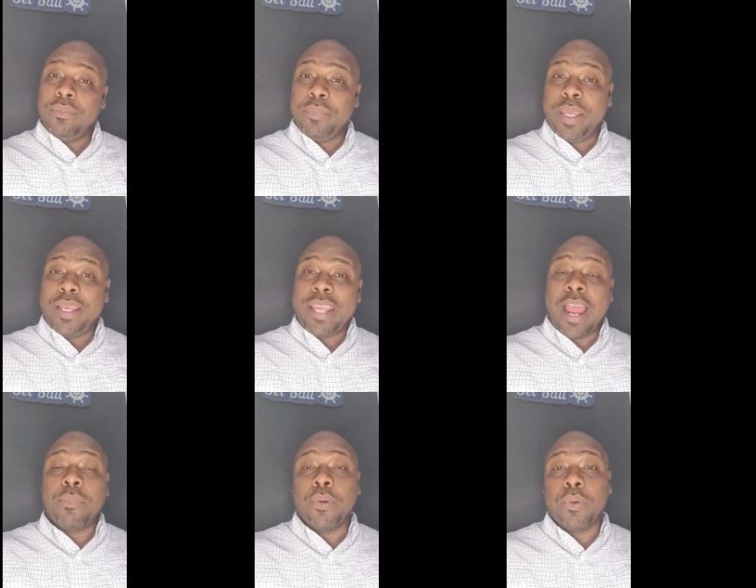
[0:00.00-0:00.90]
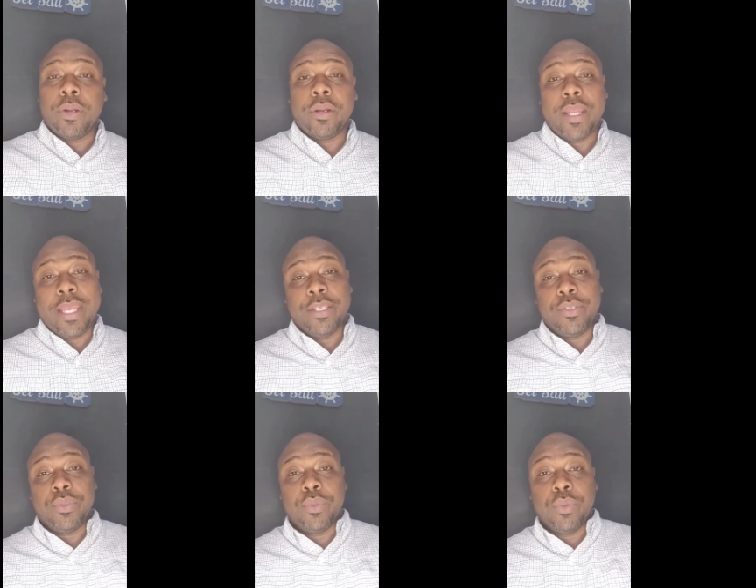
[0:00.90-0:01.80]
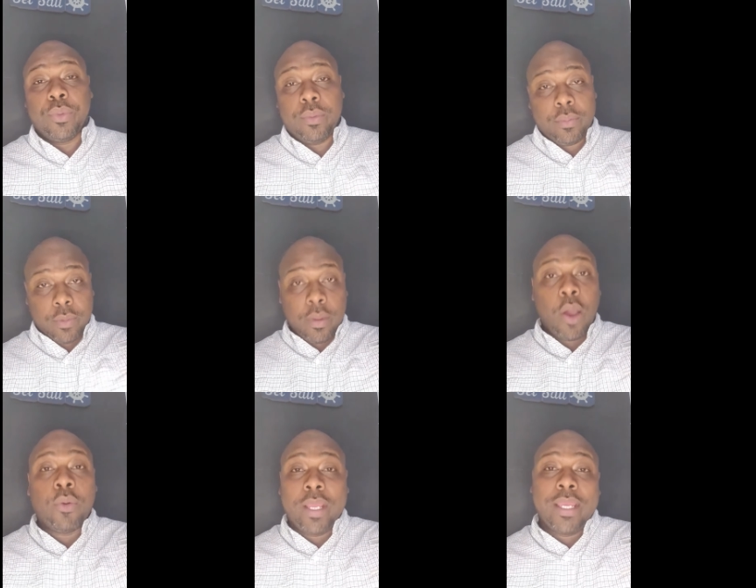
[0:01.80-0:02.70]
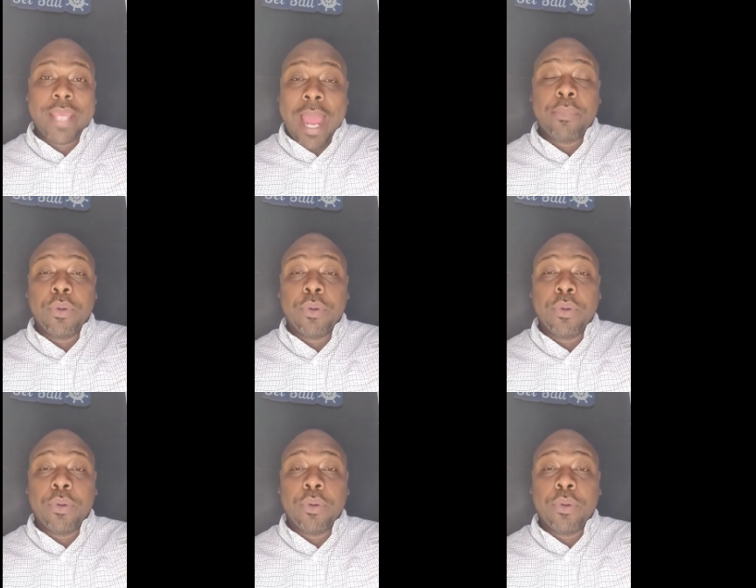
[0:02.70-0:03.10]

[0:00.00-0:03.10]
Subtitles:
being a yacht broker into owning a yacht